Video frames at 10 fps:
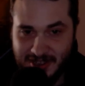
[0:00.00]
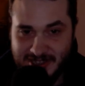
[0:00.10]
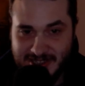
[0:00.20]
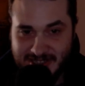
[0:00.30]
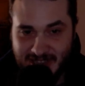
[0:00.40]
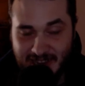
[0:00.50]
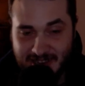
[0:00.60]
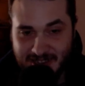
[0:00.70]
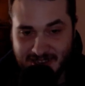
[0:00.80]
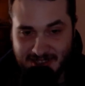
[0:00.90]
I just got
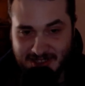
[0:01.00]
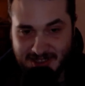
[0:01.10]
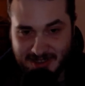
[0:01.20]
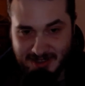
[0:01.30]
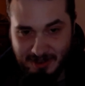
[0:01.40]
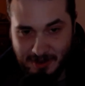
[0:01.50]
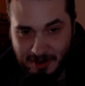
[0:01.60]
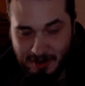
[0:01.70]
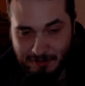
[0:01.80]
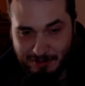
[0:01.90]
done eating
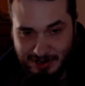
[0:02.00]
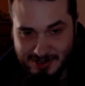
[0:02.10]
a plate